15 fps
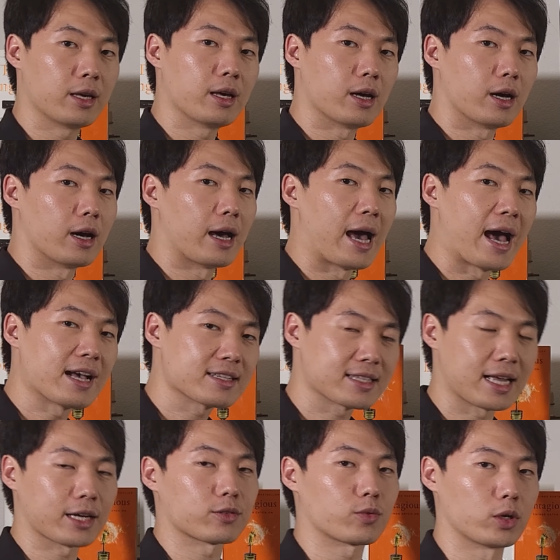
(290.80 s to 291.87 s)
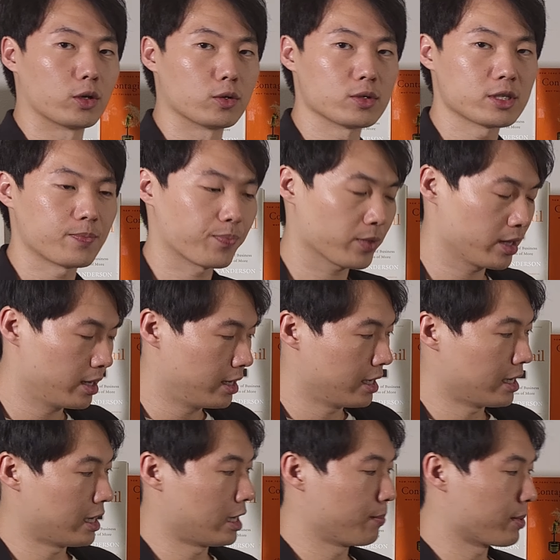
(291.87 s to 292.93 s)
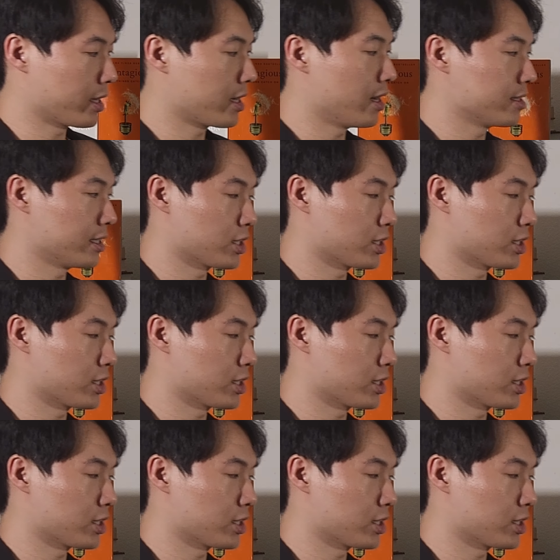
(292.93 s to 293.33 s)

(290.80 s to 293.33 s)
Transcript: as that grows because